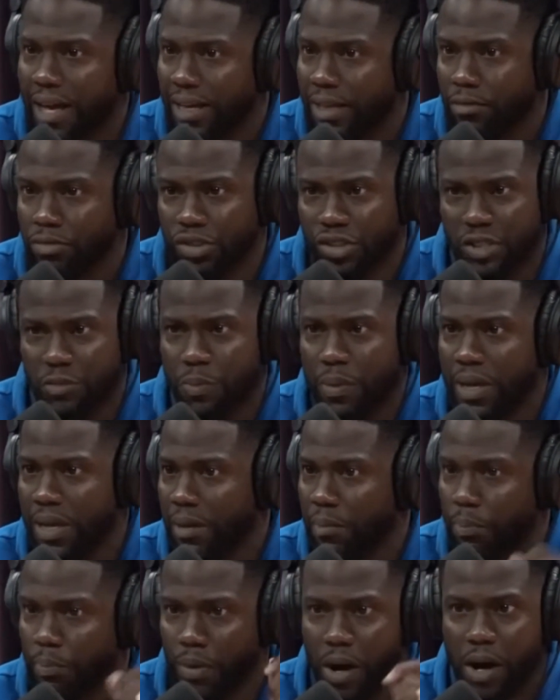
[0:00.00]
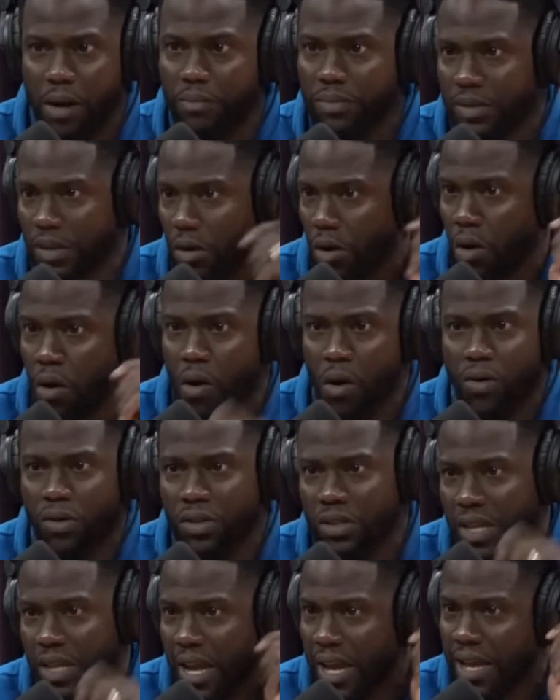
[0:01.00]
It was just being pumped all
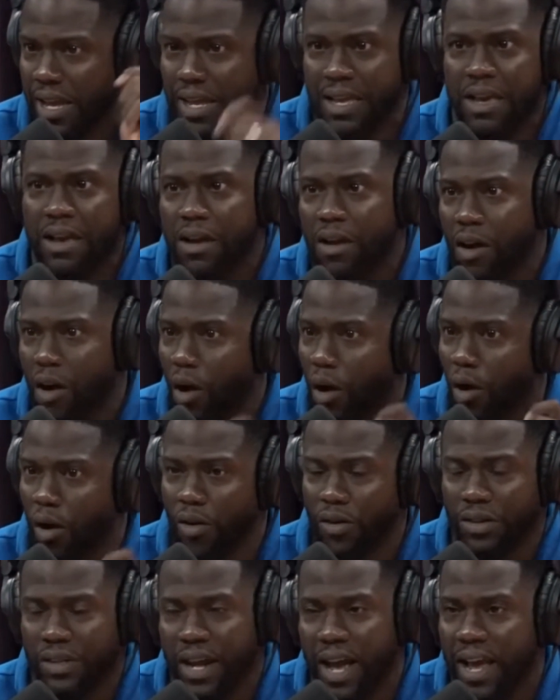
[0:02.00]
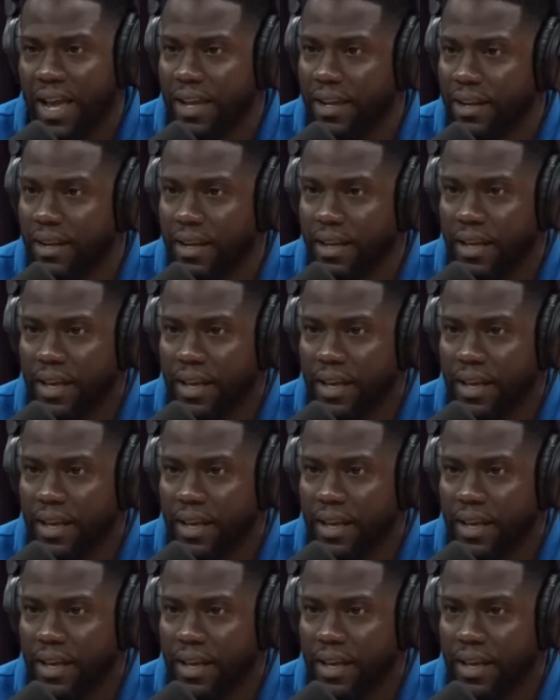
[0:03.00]
day, all night.